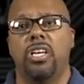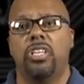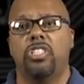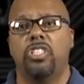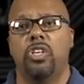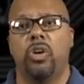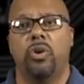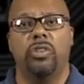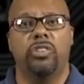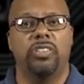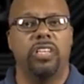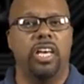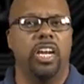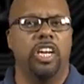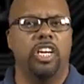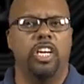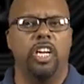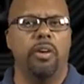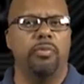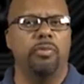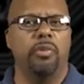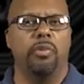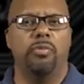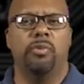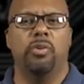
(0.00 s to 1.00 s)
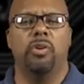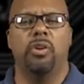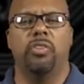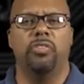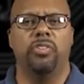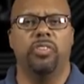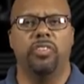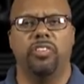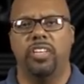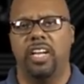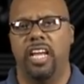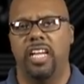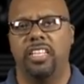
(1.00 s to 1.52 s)
So it's got a number of
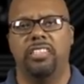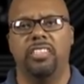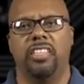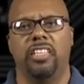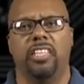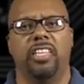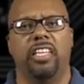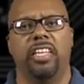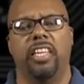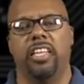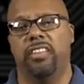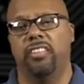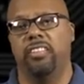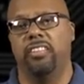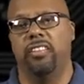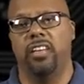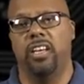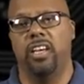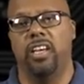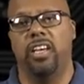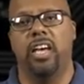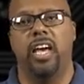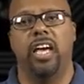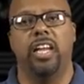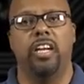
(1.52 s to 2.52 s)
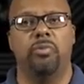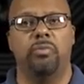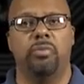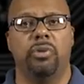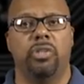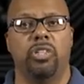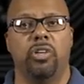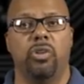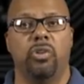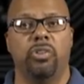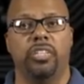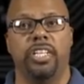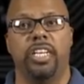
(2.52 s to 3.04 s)
peripherals that I didn't list. I didn't
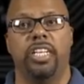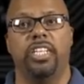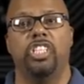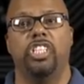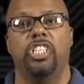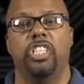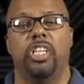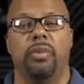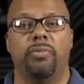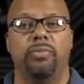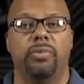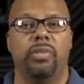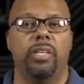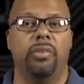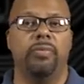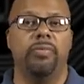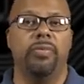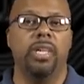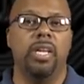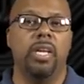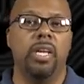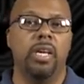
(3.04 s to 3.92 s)
put the whole data sheet up there.